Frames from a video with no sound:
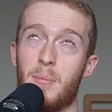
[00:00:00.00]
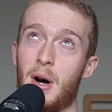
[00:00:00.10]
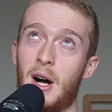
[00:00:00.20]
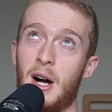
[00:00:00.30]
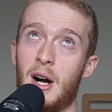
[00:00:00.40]

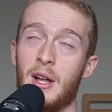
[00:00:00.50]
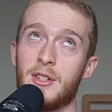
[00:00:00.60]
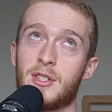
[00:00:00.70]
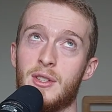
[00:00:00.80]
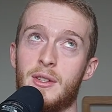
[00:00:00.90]

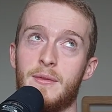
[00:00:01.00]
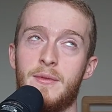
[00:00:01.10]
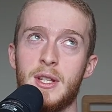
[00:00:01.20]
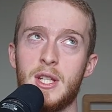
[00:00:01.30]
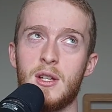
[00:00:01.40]
but the
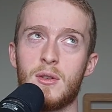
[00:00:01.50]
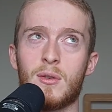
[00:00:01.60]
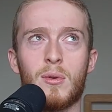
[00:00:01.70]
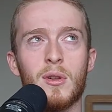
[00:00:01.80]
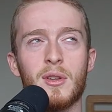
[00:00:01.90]
video
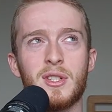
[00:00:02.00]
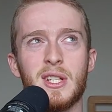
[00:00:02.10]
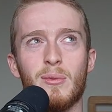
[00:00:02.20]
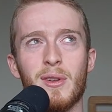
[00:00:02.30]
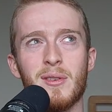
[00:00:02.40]

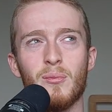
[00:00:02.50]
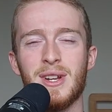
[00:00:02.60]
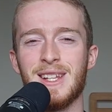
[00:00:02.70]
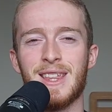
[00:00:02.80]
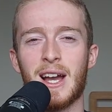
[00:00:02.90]
quality wasn't
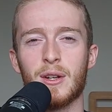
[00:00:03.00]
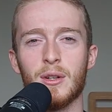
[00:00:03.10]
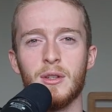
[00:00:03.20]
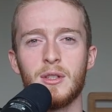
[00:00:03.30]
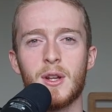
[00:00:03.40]
really that
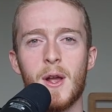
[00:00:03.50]
good.